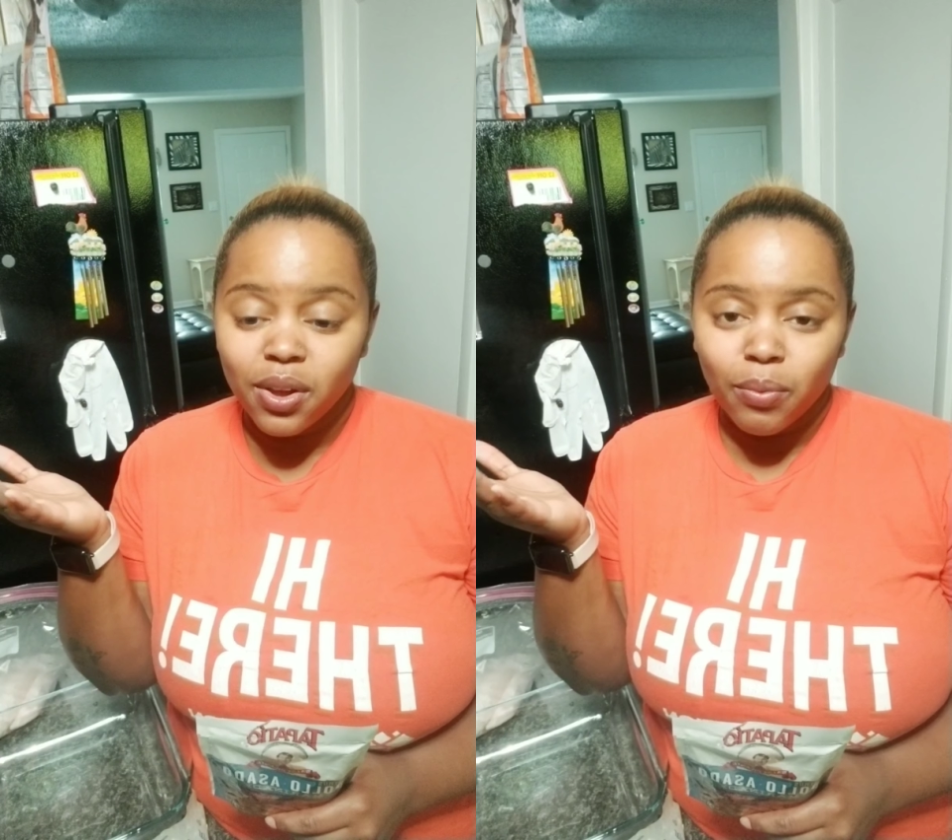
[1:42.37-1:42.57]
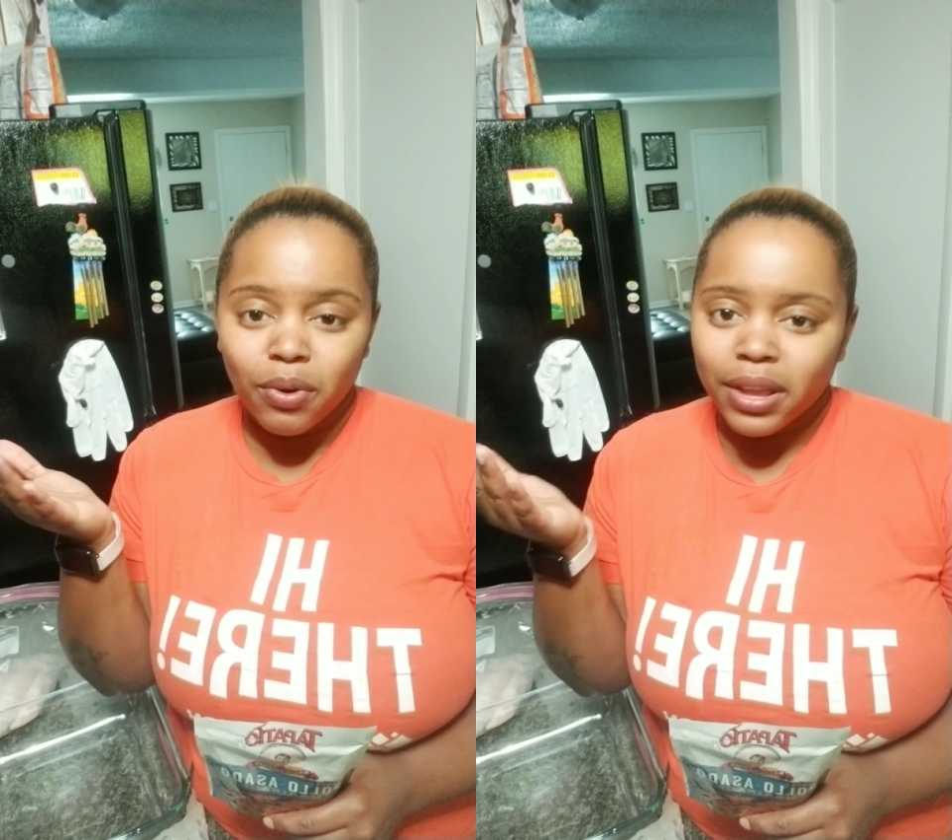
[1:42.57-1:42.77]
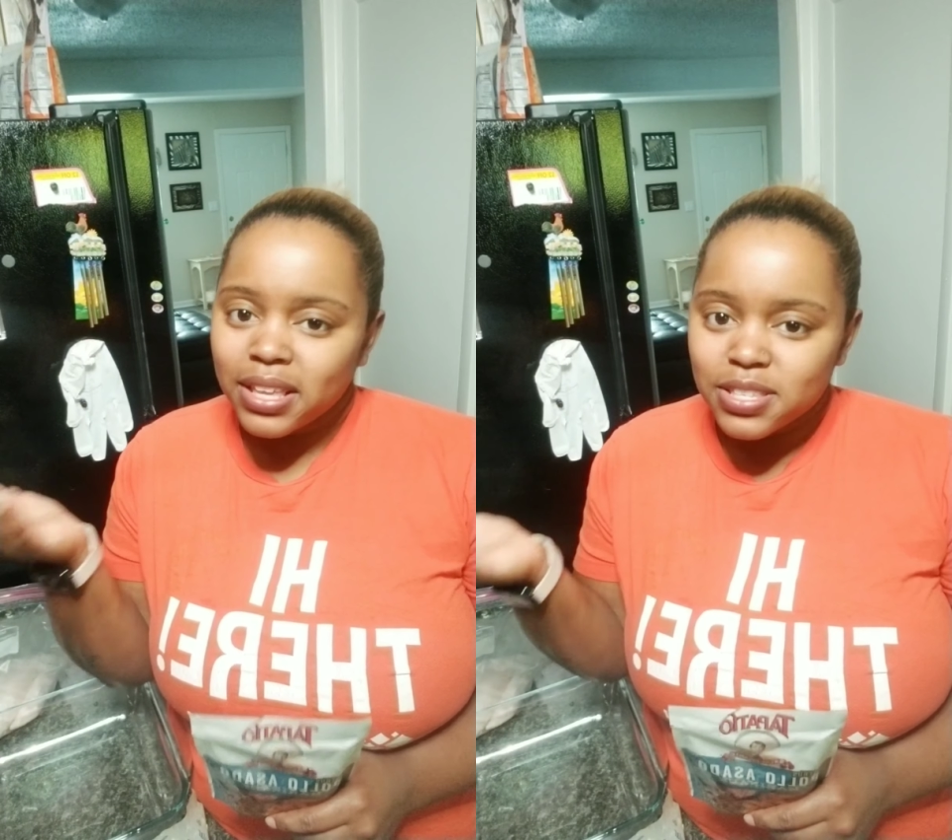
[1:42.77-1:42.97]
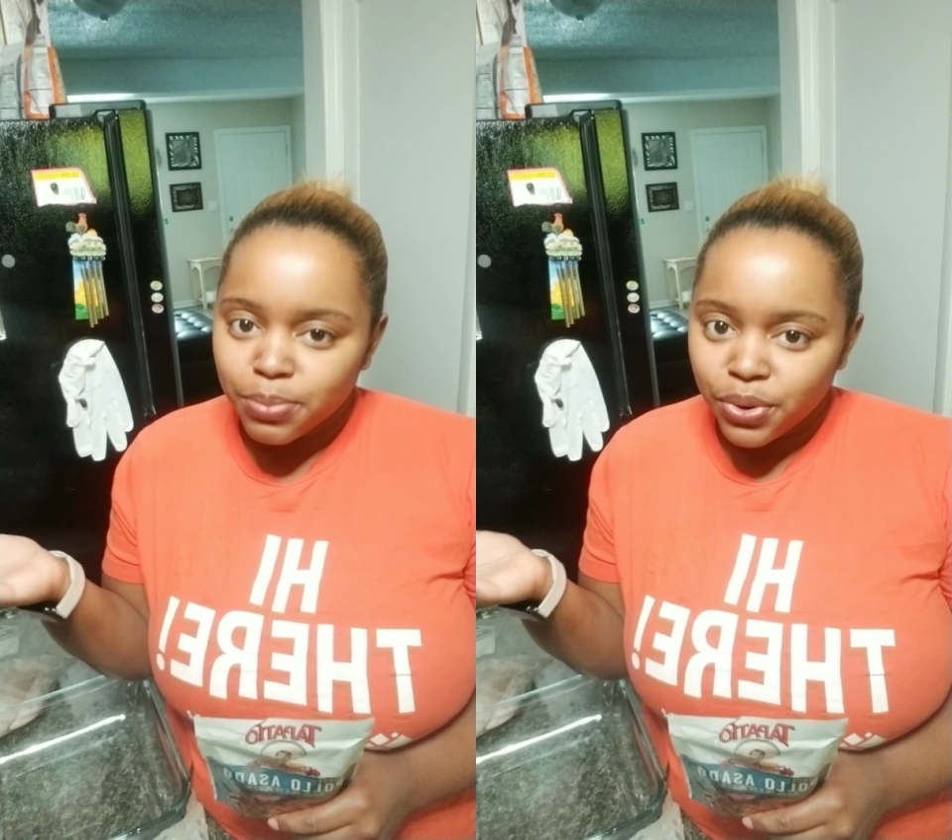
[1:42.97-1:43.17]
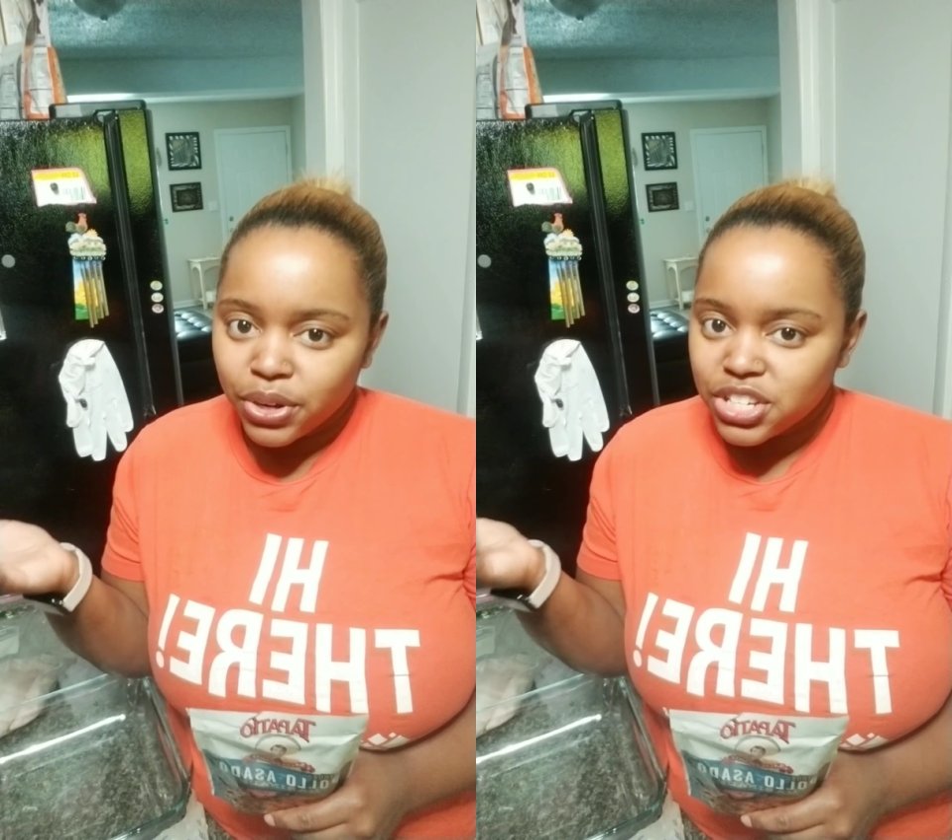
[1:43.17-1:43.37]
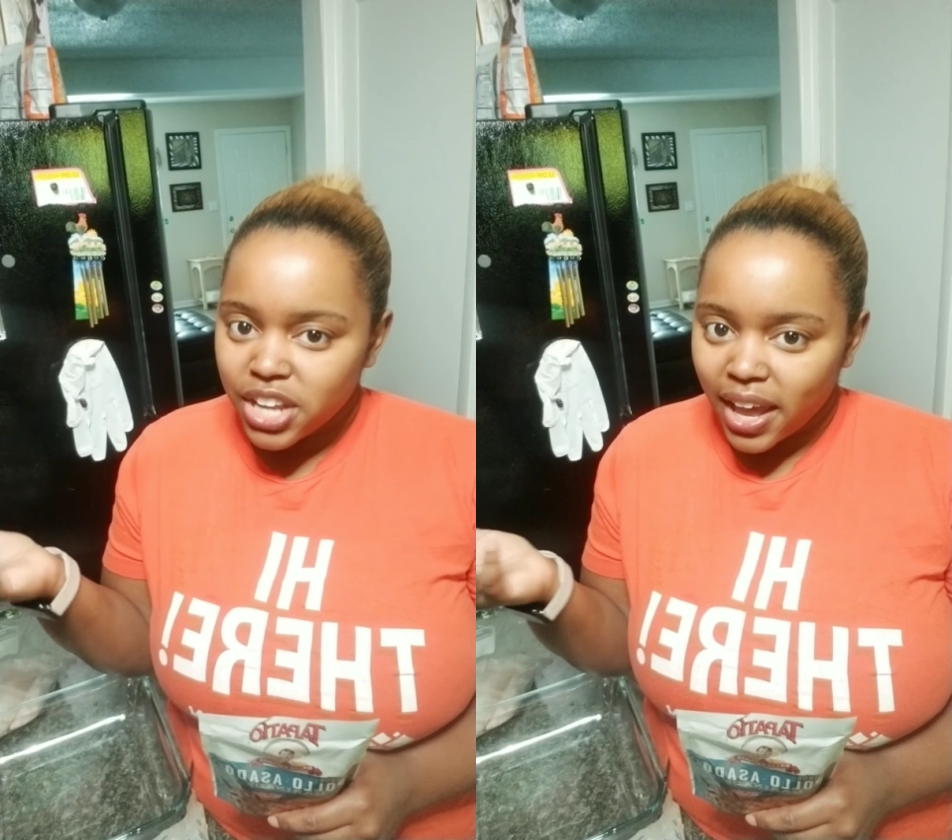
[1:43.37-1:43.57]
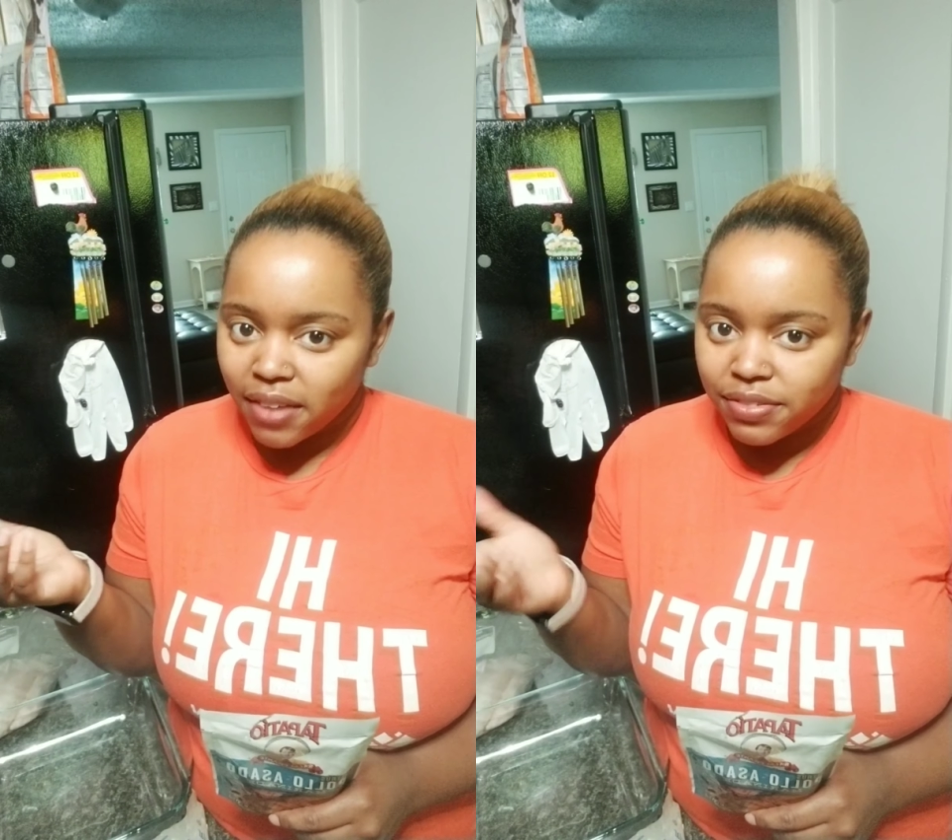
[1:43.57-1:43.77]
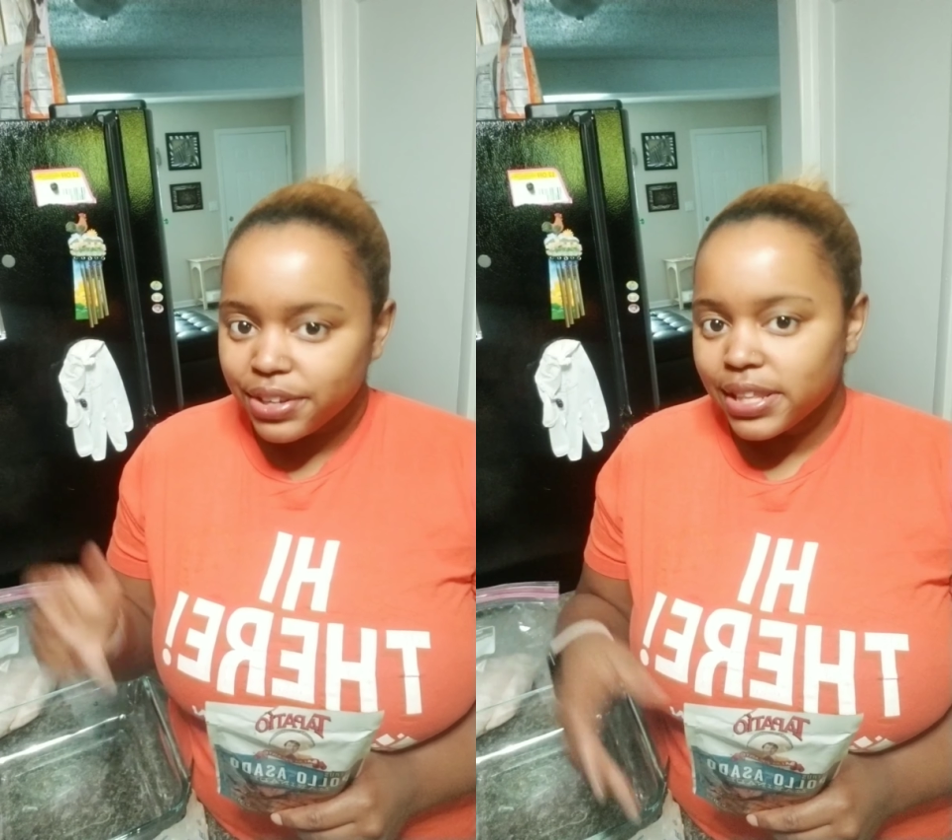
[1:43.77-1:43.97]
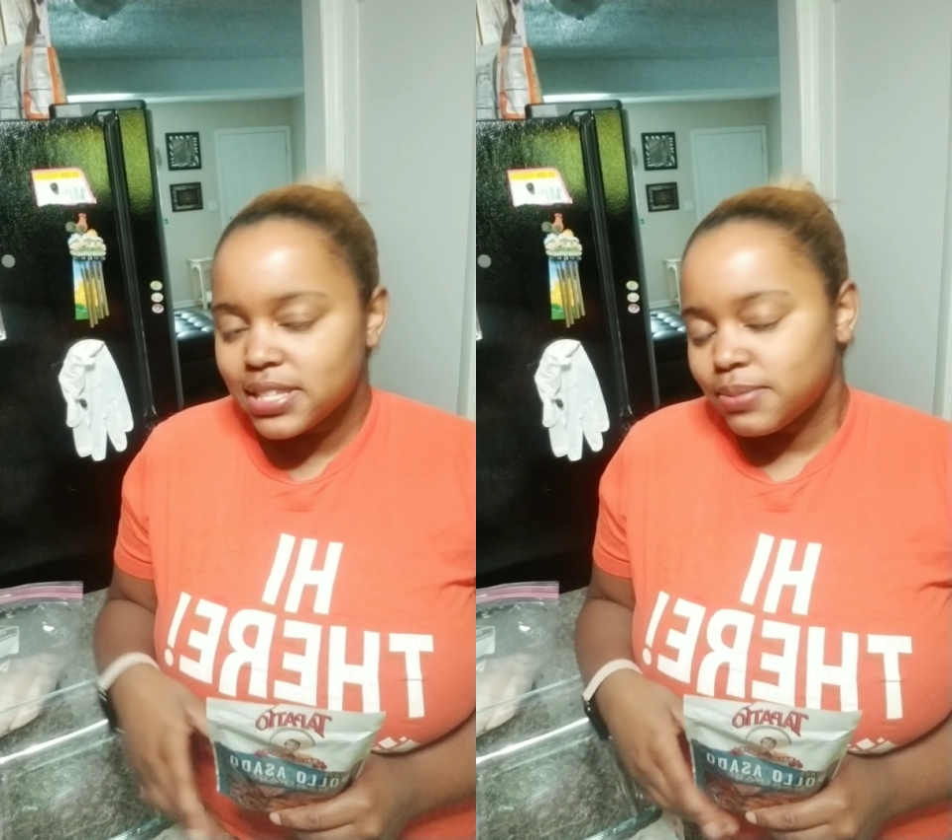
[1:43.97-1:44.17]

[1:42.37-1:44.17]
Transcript: Well, I guess brunch after this,